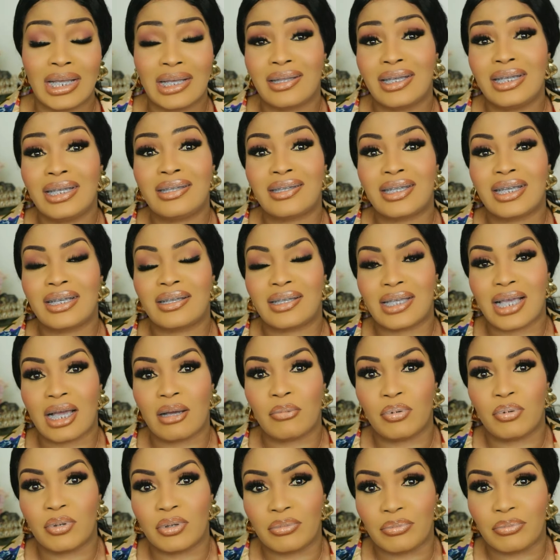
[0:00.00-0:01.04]
These things
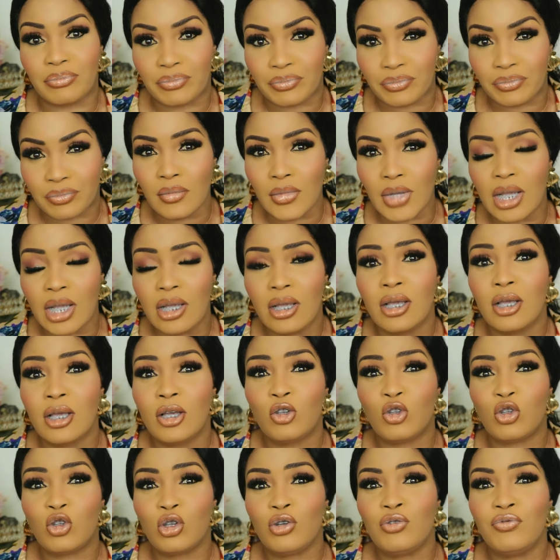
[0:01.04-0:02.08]
happen.
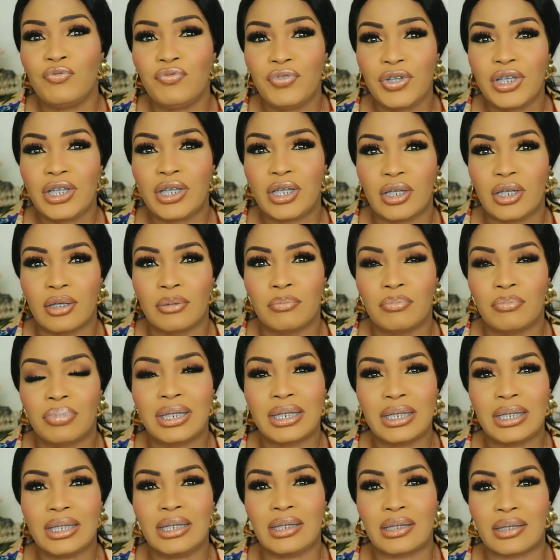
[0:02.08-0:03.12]
So, Veekee,
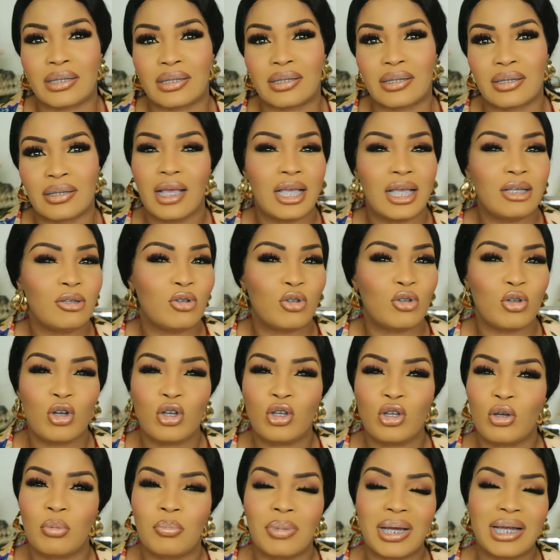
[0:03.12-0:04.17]
please enjoy
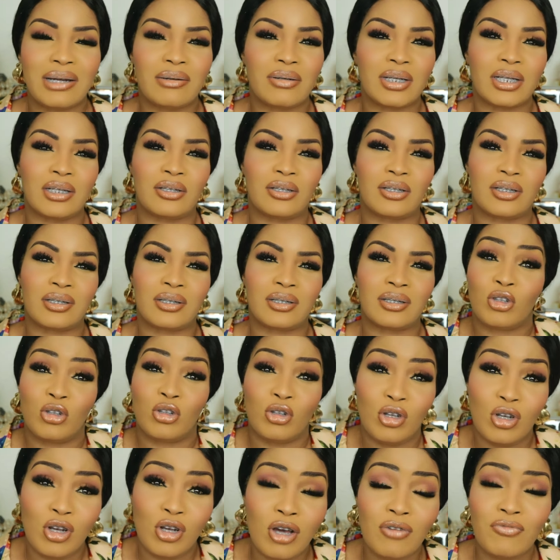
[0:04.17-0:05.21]
your marriage.
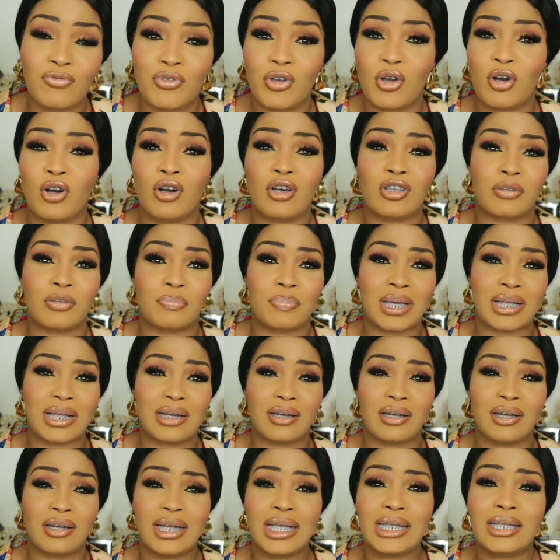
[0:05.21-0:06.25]
Love your
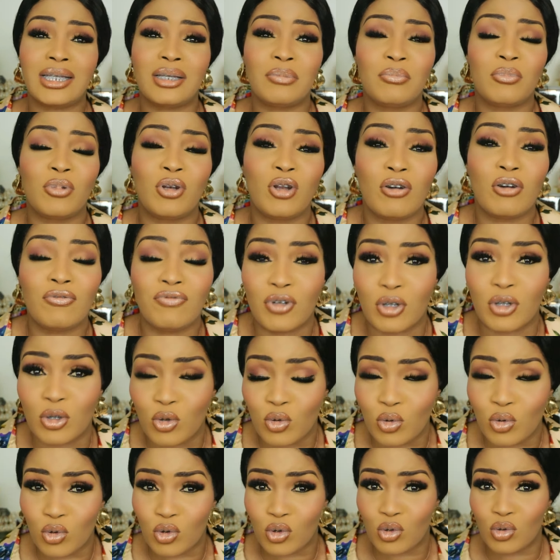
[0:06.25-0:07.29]
husband. Let him love on
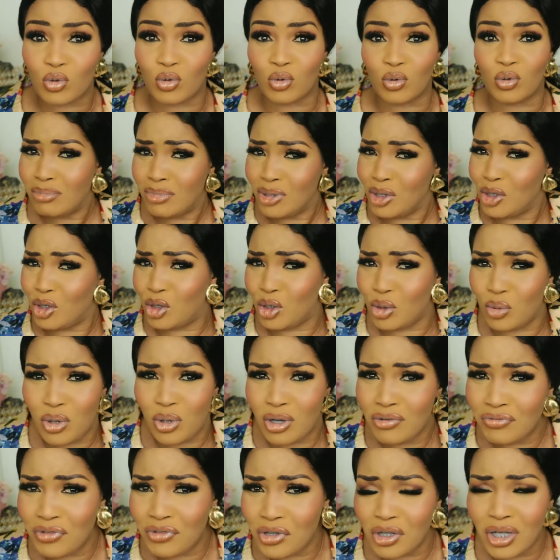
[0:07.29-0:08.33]
you too. Show
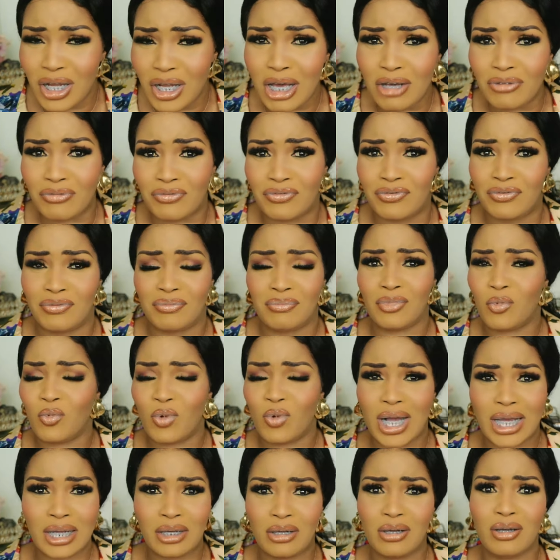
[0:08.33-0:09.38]
off your love.
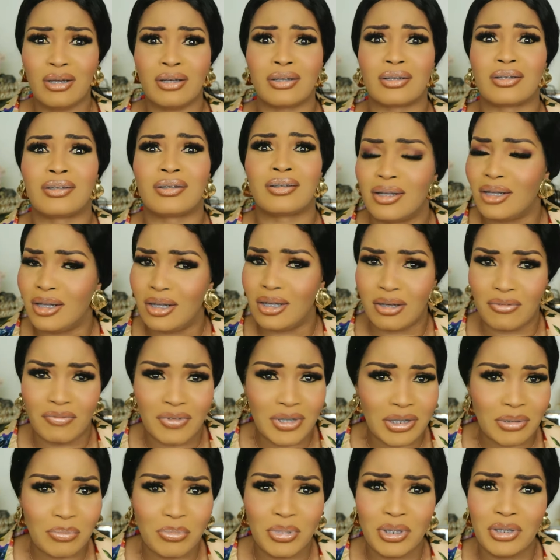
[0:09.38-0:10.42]
Why not? Love
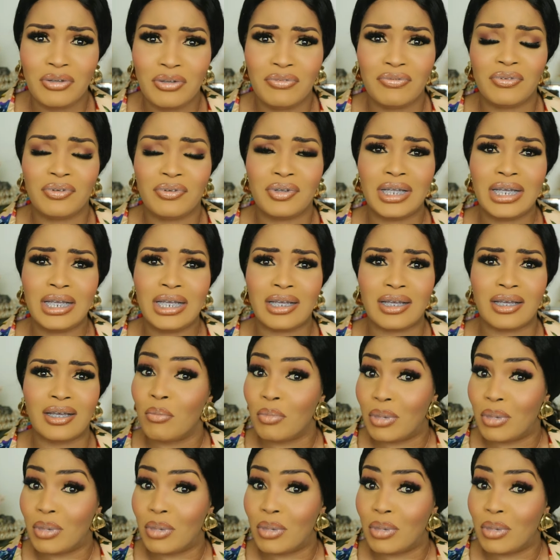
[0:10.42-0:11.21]
is a beautiful thing.